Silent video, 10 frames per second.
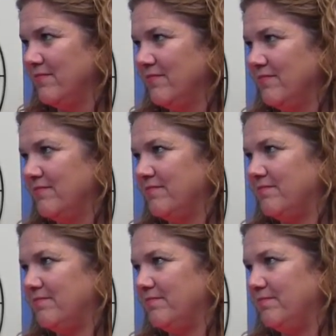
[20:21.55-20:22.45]

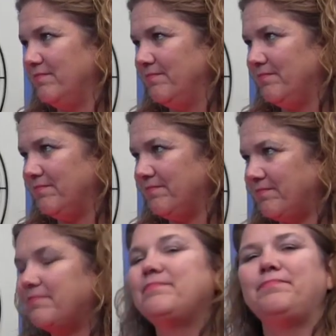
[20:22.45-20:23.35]

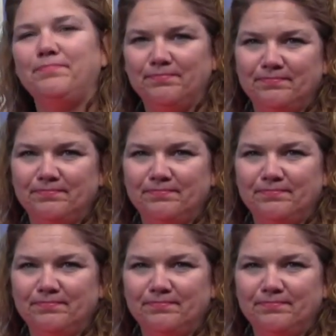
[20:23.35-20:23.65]
[no speech]